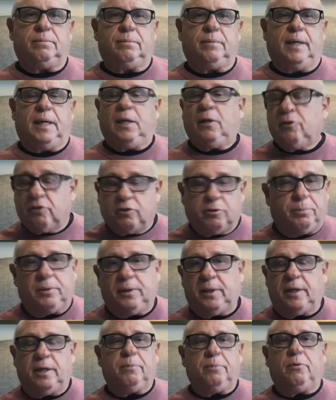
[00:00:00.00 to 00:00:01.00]
eligible
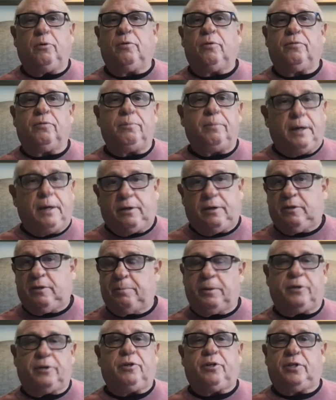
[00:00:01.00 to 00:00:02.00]
anymore for marriage.
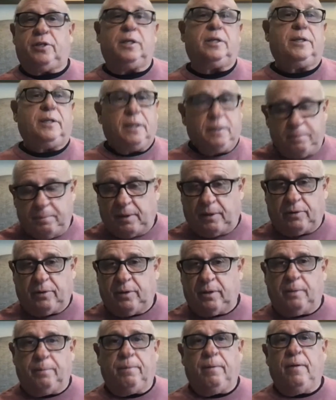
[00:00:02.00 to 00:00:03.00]
But Krishna did marry
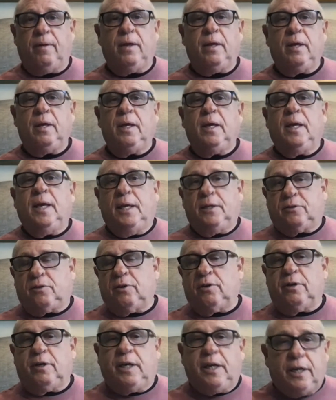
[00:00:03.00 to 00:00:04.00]
them. And so
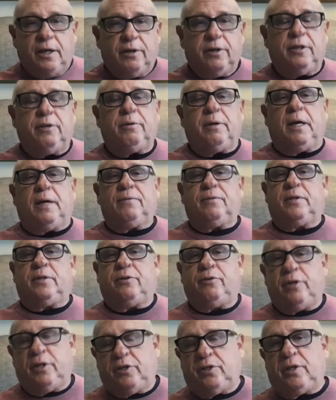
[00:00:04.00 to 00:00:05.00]
here you have
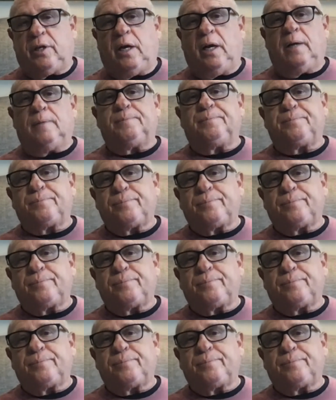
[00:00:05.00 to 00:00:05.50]
Krishna